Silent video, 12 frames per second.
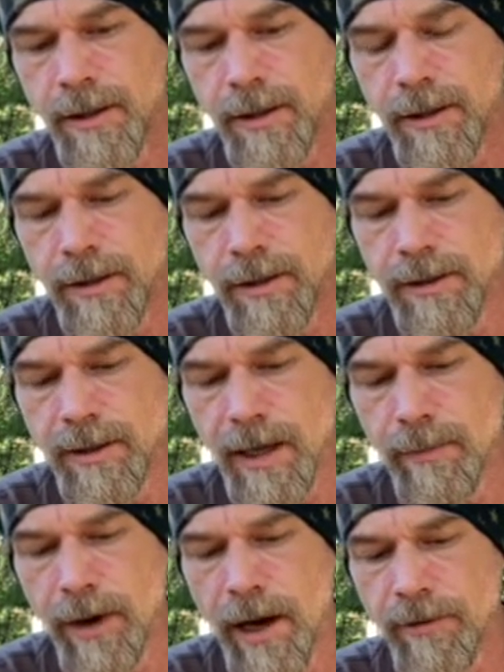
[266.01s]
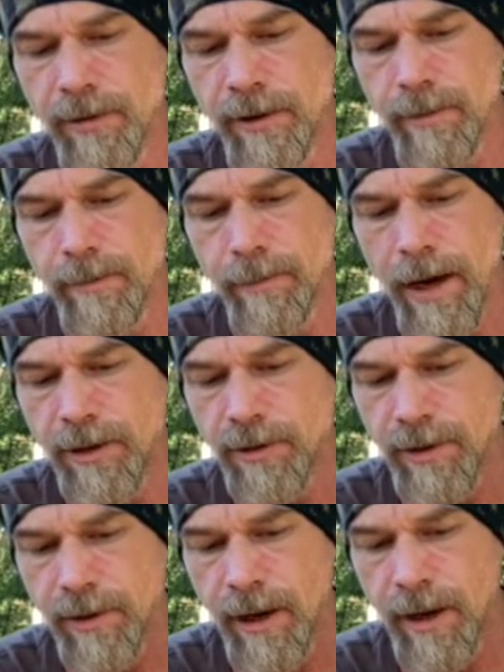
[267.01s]
is a boundary,
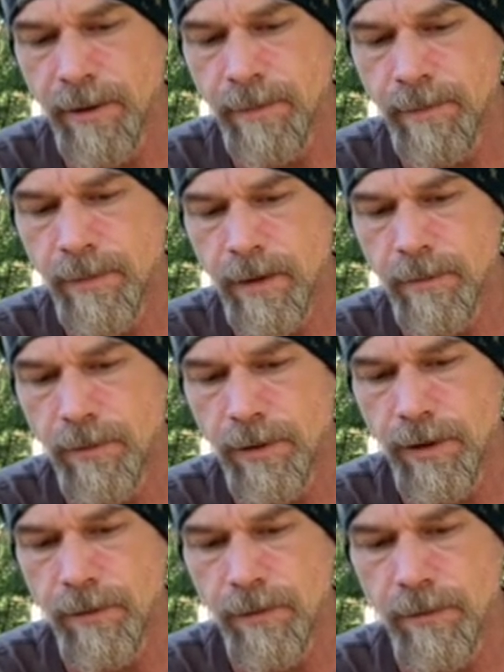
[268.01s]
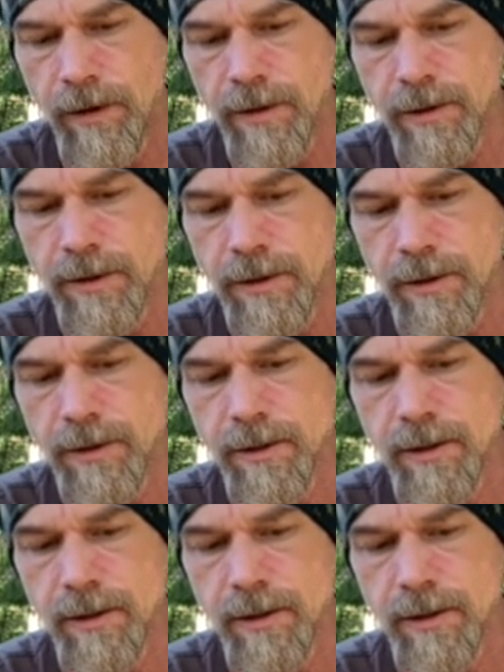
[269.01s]
boundary line for different funguses.